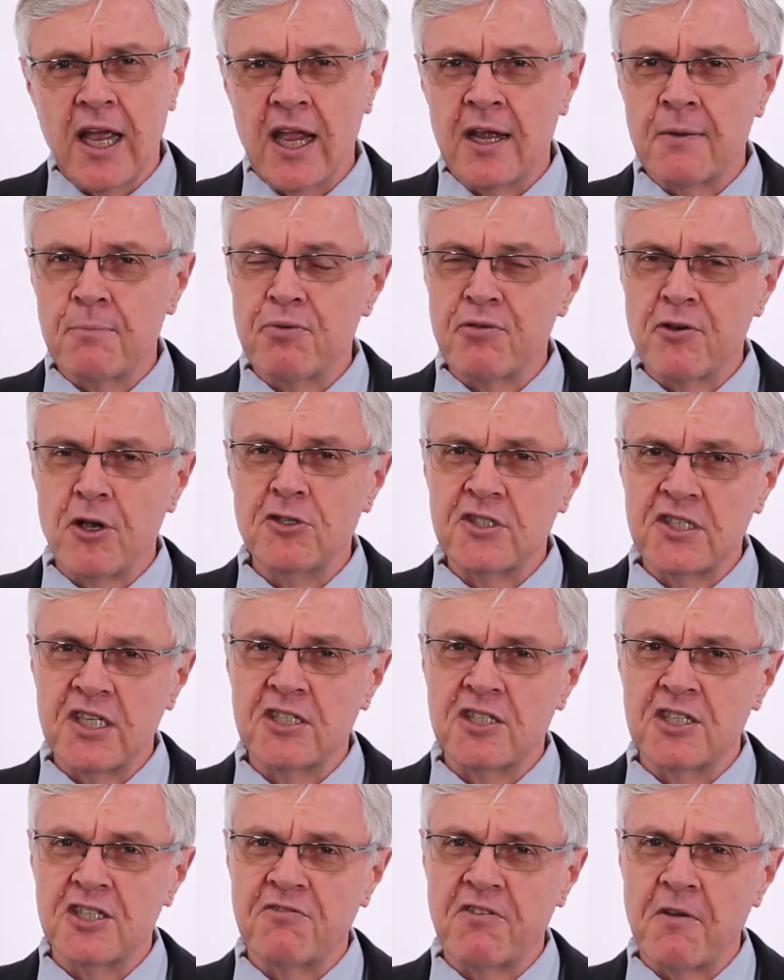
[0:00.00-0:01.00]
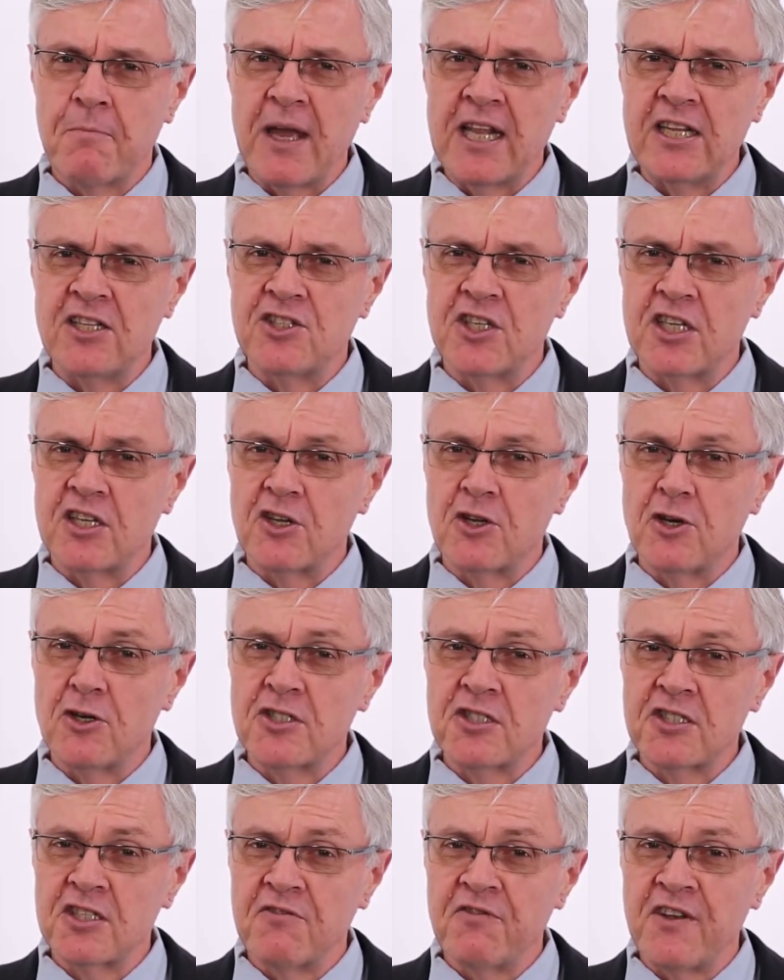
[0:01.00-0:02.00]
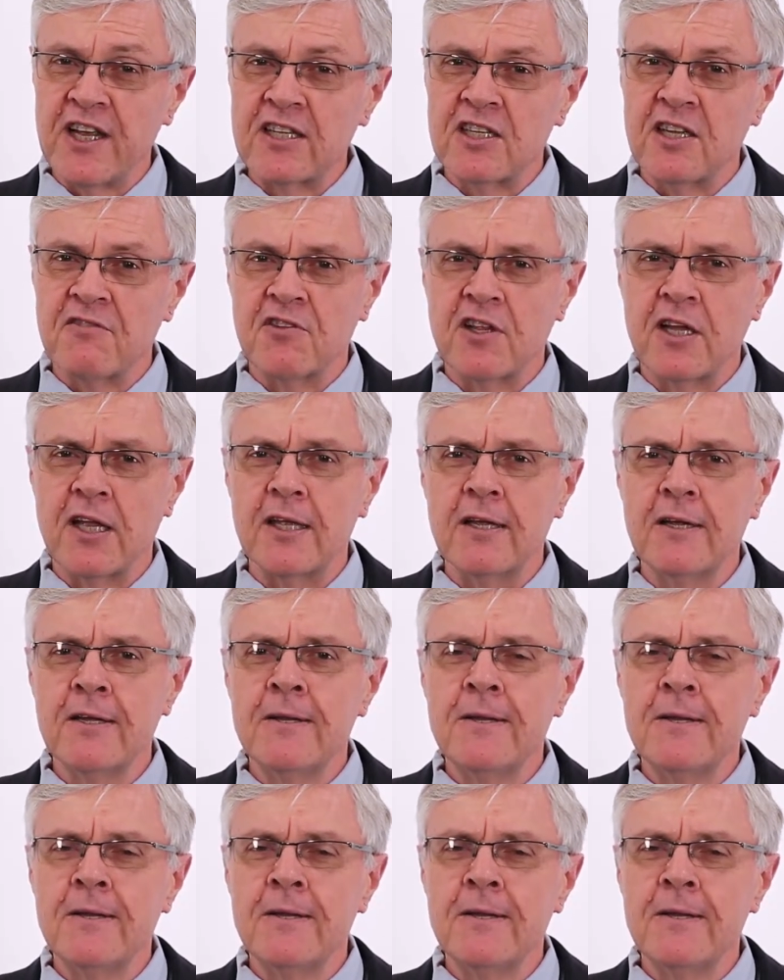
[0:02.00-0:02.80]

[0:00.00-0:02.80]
and processes for managing costs effectively,